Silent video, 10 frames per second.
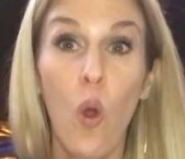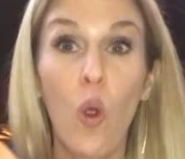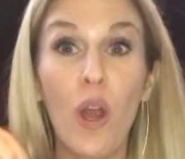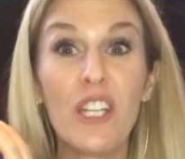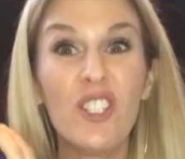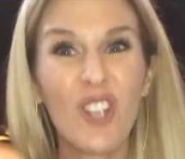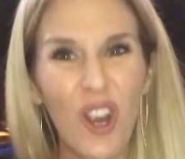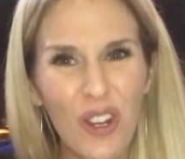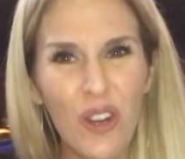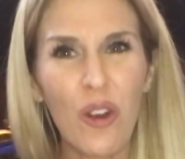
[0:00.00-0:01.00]
or a
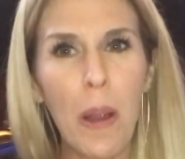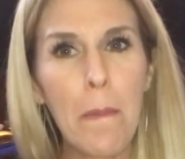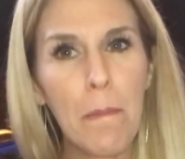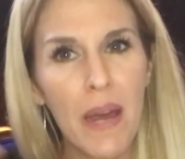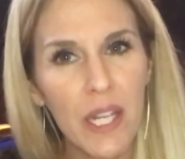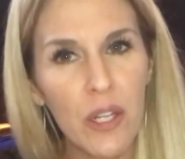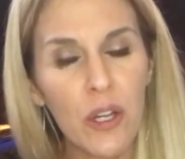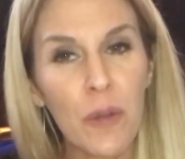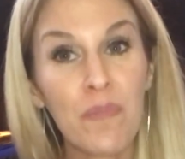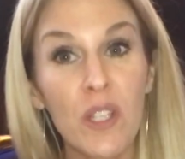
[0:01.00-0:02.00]
darker or a
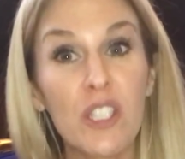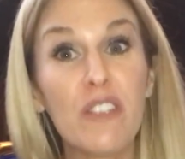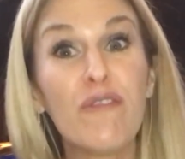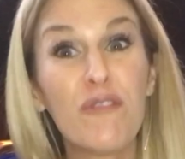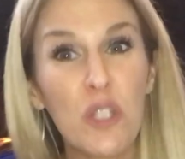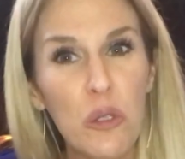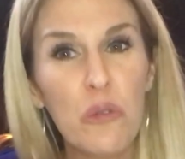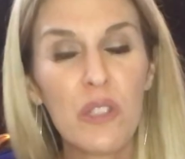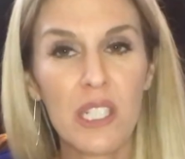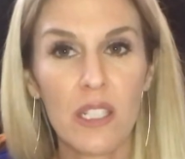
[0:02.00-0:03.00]
muddier
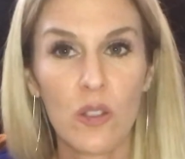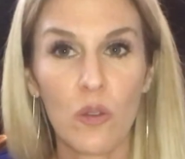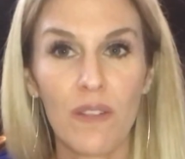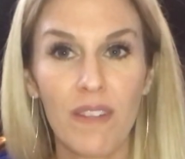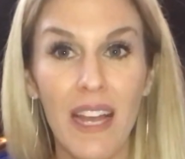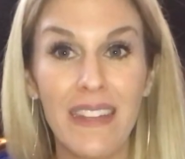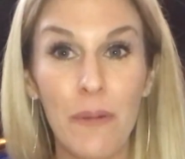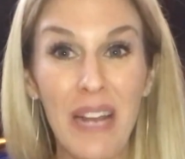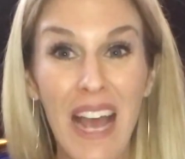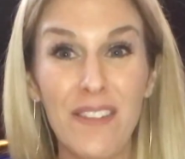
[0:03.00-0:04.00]
diffused sort of light
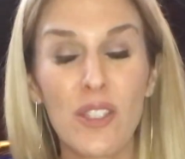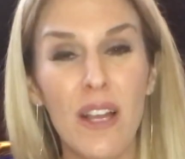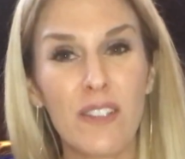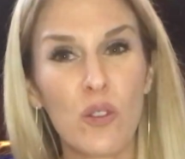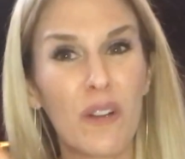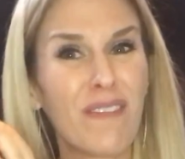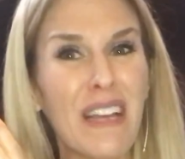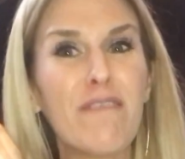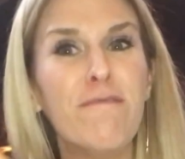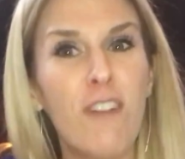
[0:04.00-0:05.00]
that would have a sort of
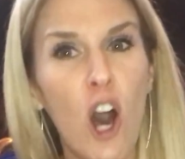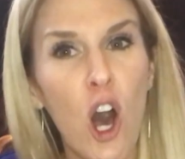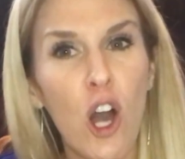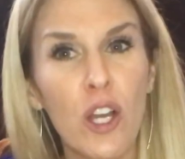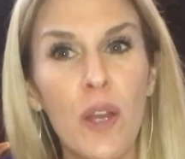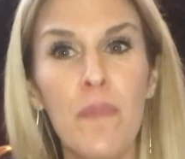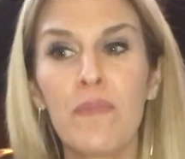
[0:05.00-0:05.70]
like fog